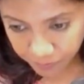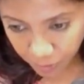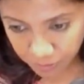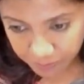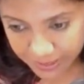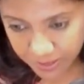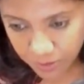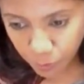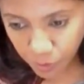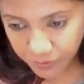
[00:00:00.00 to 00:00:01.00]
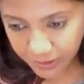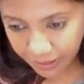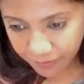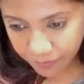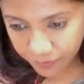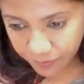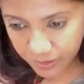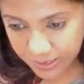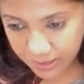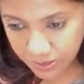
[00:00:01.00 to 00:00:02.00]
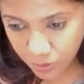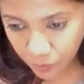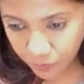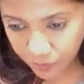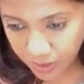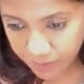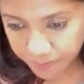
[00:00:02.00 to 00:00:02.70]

on the basis of what we have discussed so far